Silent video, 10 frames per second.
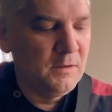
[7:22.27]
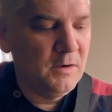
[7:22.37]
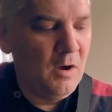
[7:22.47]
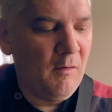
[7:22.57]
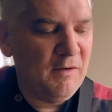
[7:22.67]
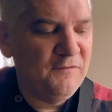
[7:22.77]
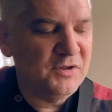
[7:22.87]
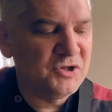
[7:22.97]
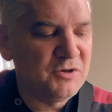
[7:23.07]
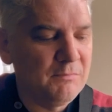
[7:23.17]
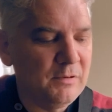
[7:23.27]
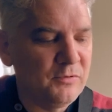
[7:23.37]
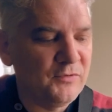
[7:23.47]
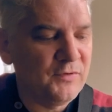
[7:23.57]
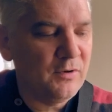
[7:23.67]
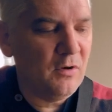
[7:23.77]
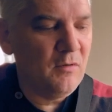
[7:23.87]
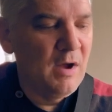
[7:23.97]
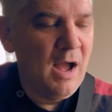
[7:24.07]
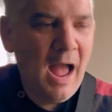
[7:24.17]
You know, I finish in blues. You
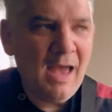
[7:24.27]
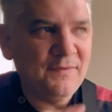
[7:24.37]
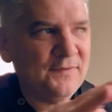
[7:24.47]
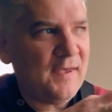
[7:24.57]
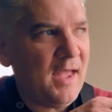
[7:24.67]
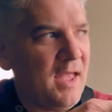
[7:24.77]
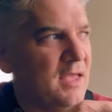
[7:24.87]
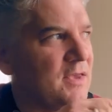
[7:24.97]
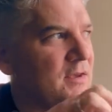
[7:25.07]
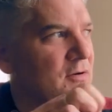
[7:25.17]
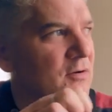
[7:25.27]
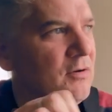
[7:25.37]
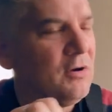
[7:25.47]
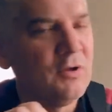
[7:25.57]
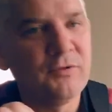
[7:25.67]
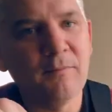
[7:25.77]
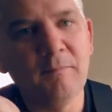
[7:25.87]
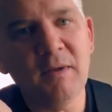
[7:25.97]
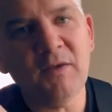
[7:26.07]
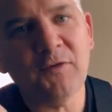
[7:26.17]
know, I take you to
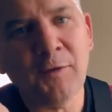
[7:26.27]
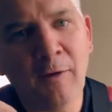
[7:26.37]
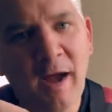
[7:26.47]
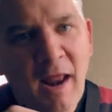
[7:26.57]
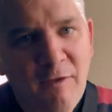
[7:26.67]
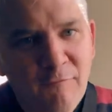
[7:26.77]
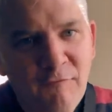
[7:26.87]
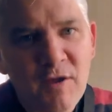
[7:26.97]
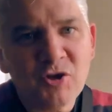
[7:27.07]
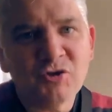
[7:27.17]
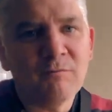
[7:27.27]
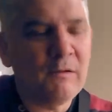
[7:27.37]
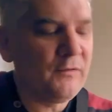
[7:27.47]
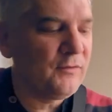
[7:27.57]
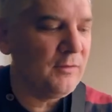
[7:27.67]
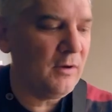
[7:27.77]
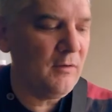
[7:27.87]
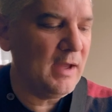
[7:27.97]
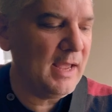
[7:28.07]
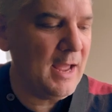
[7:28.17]
mixo and I finish in blues. You
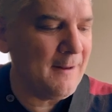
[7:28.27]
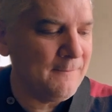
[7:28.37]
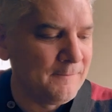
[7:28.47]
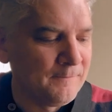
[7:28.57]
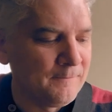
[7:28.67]
know, again.